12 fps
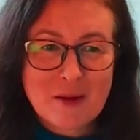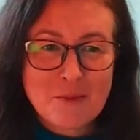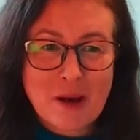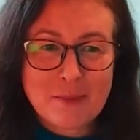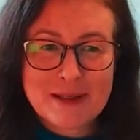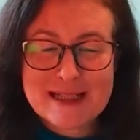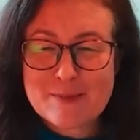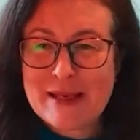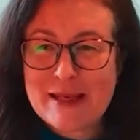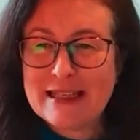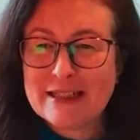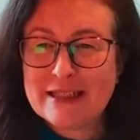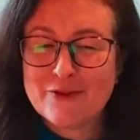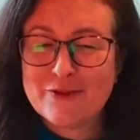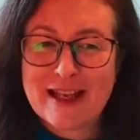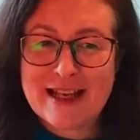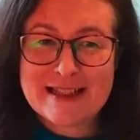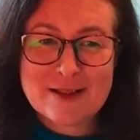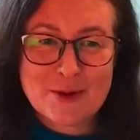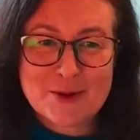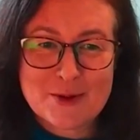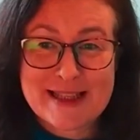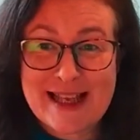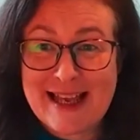Public speaking and forgetting what
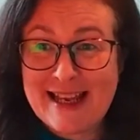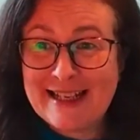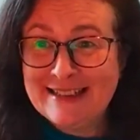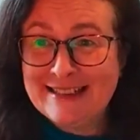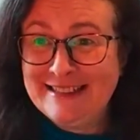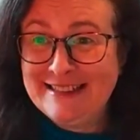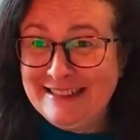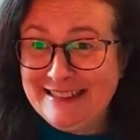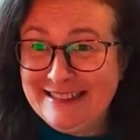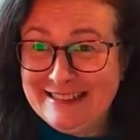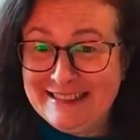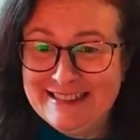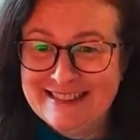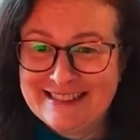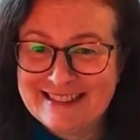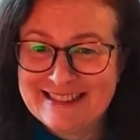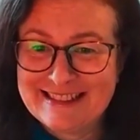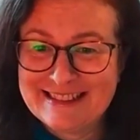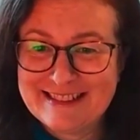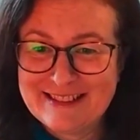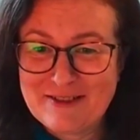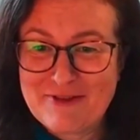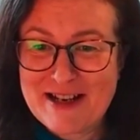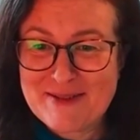you're saying.
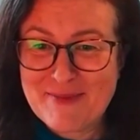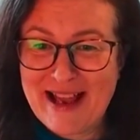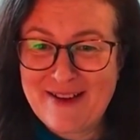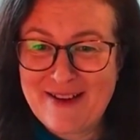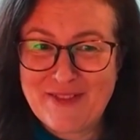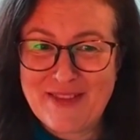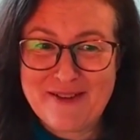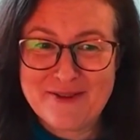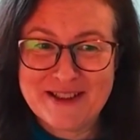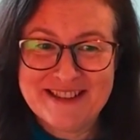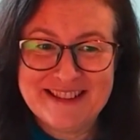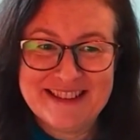I'll raise my hand for that one.